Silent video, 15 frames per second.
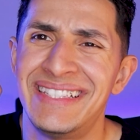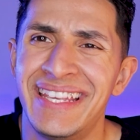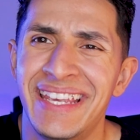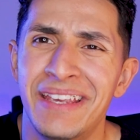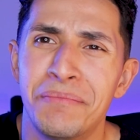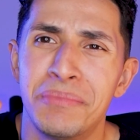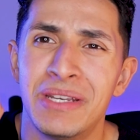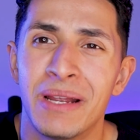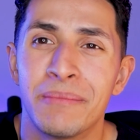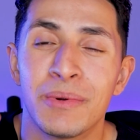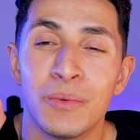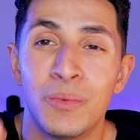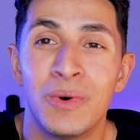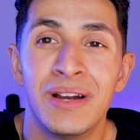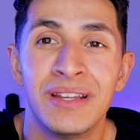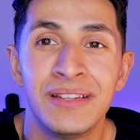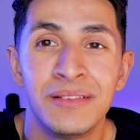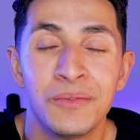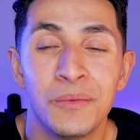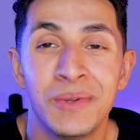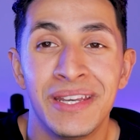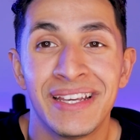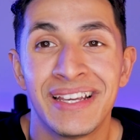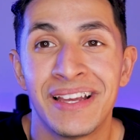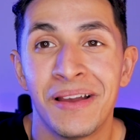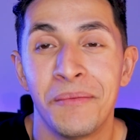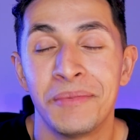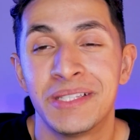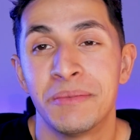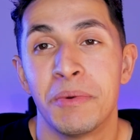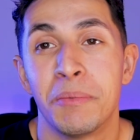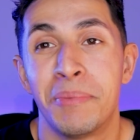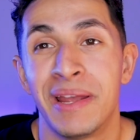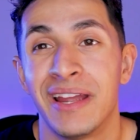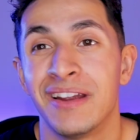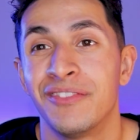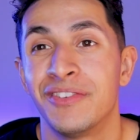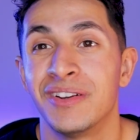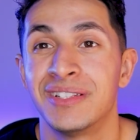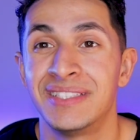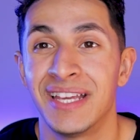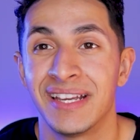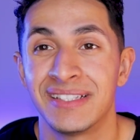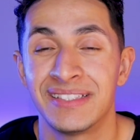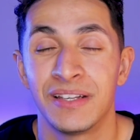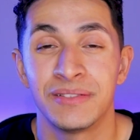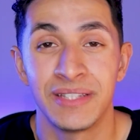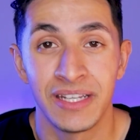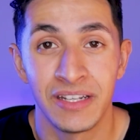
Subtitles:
Tip number one when it comes to preparing for your tech sales